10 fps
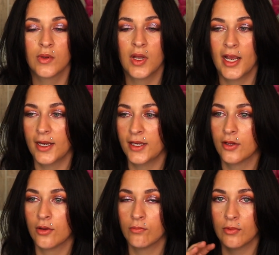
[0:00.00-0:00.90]
I
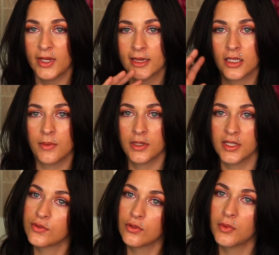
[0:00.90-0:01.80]
either light them in
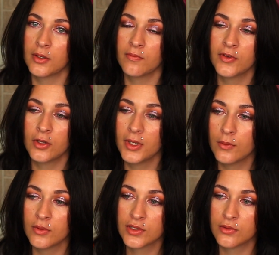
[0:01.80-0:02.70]
this room when I'm filming,
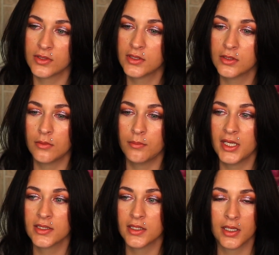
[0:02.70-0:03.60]
which they're still
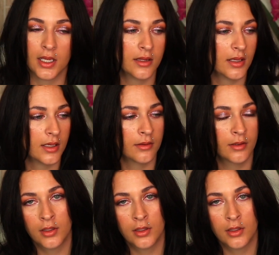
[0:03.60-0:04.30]
amazing, and then